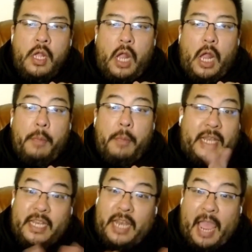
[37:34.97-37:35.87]
But I
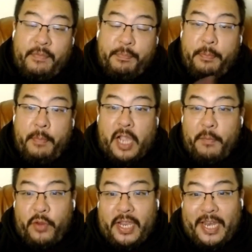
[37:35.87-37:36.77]
did have to put
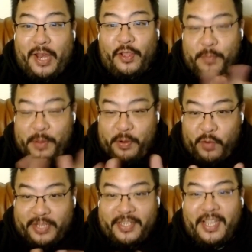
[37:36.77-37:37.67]
Montgomery in there, a little bit
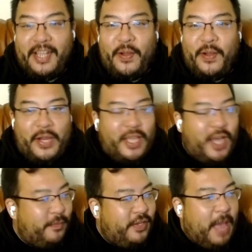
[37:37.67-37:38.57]
risk when it
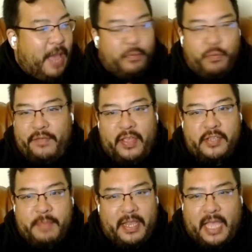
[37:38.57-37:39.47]
comes to that. But
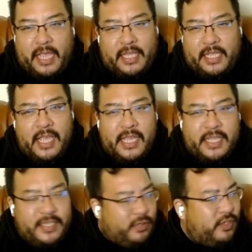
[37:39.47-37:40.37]
Reavie's made like, I think
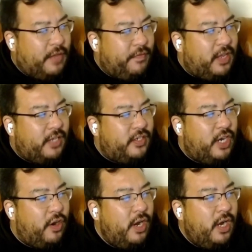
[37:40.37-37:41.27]
6 or 7 cuts
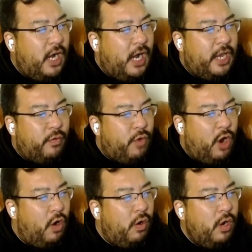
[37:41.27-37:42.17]
here in a
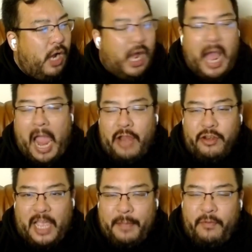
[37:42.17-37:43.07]
row.
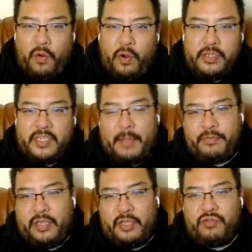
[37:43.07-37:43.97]
Iron game, of course,
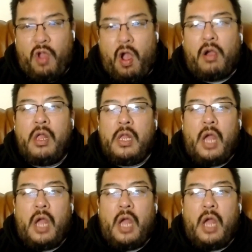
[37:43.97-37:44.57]
exceptionally strong.